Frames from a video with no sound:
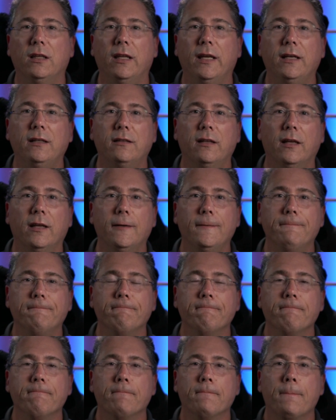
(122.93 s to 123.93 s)
and LinkedIn?
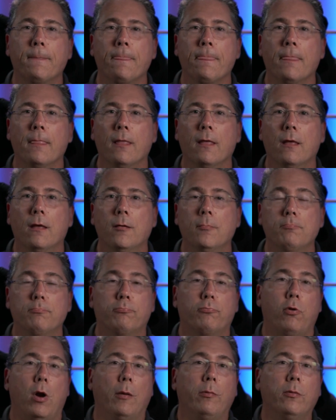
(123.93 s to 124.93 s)

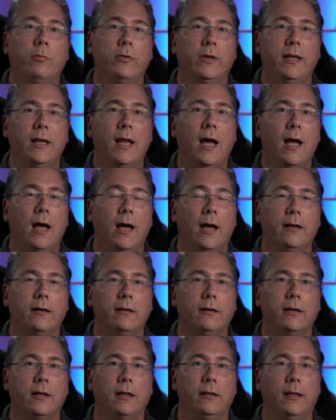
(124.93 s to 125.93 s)
Probably
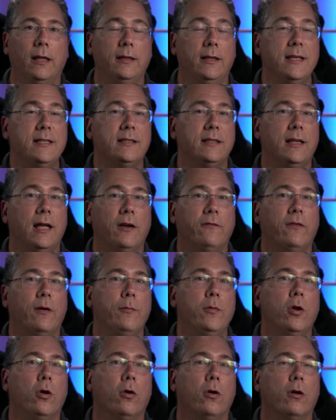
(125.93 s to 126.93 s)
not, at least not
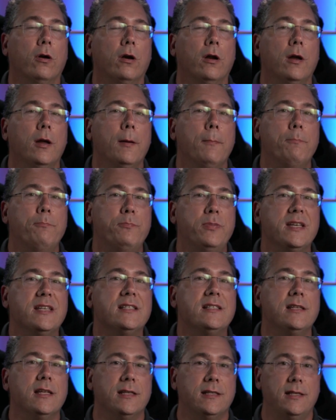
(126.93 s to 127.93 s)
from your
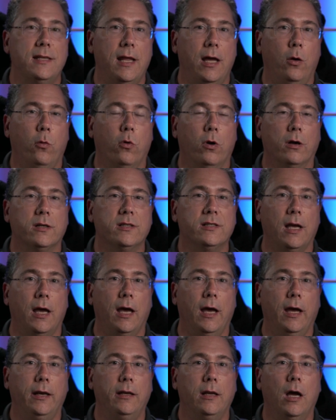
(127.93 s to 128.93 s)
business network
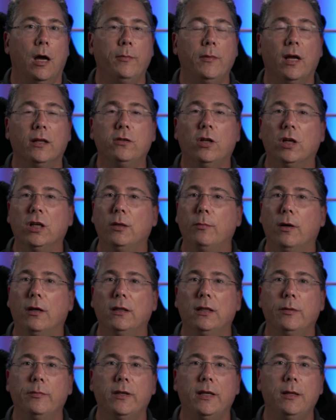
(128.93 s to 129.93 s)
side. Now, I'm not talking
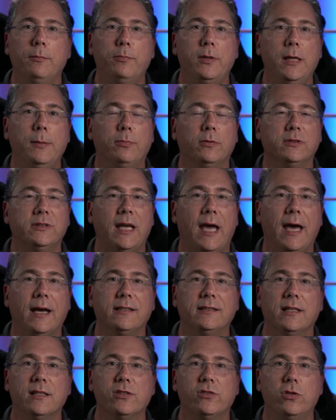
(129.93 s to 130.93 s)
about limiting people's
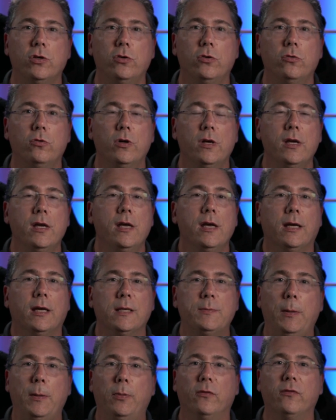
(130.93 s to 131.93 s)
access to,
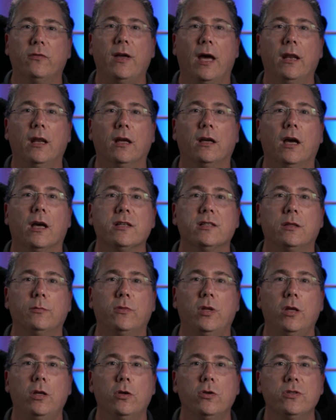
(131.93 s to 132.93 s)
because people have gotten
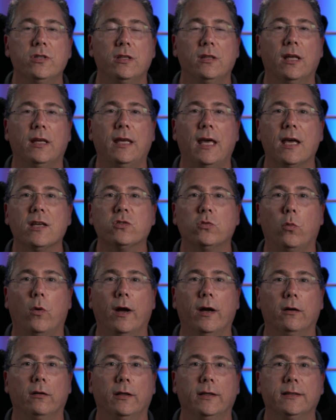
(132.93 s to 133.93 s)
accustomed to using the guest
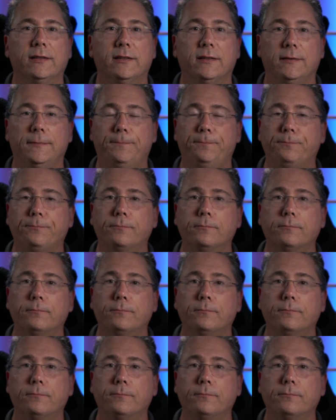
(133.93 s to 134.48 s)
wireless